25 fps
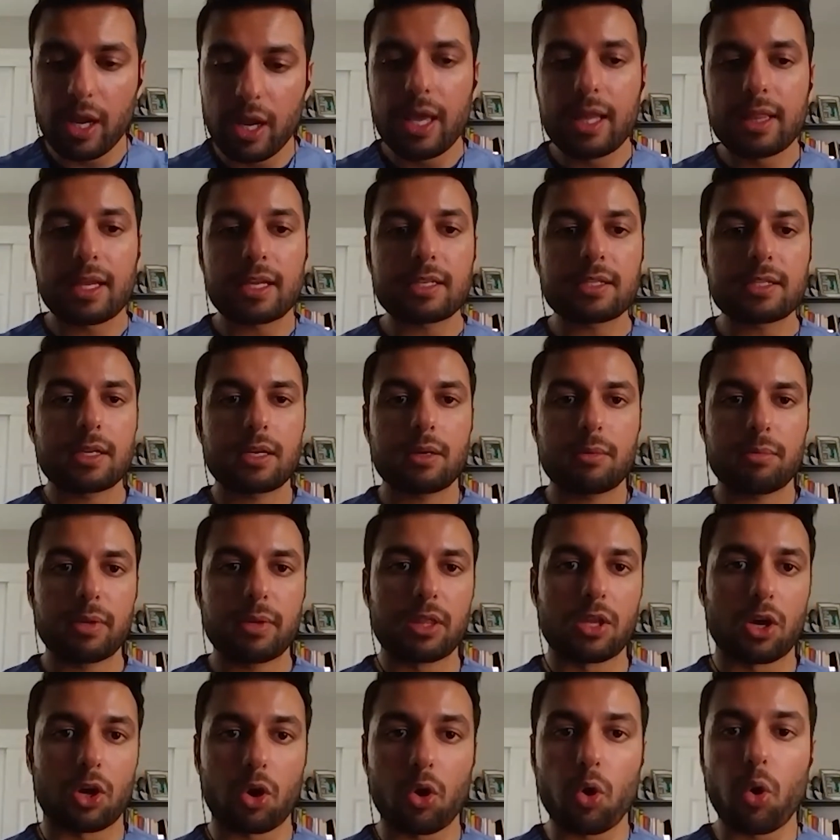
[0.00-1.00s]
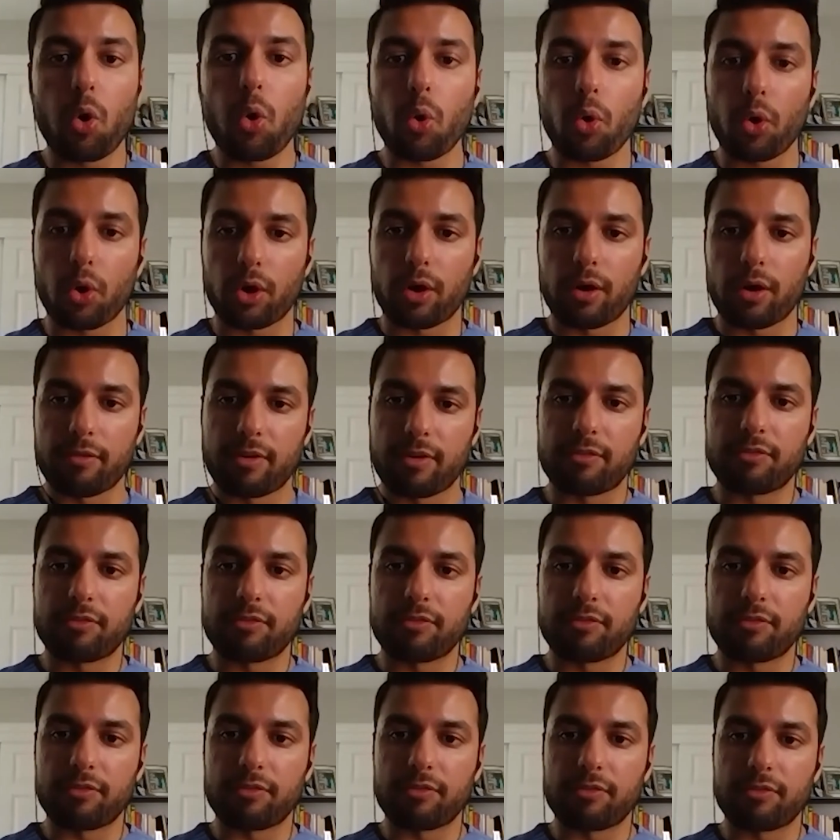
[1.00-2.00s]
That's going to be the core of
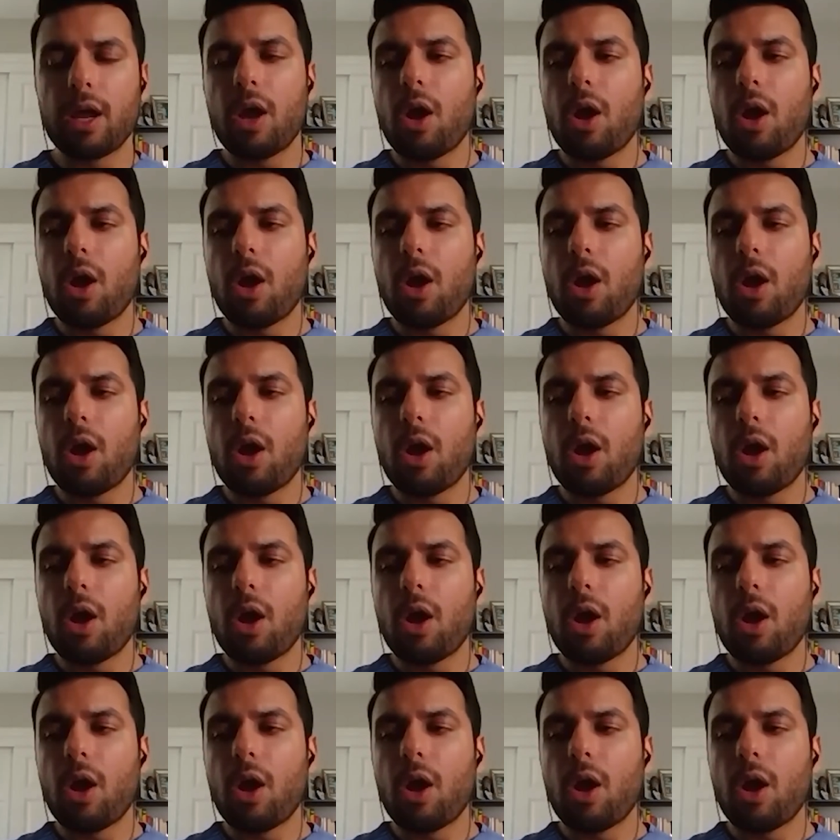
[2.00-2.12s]
everything.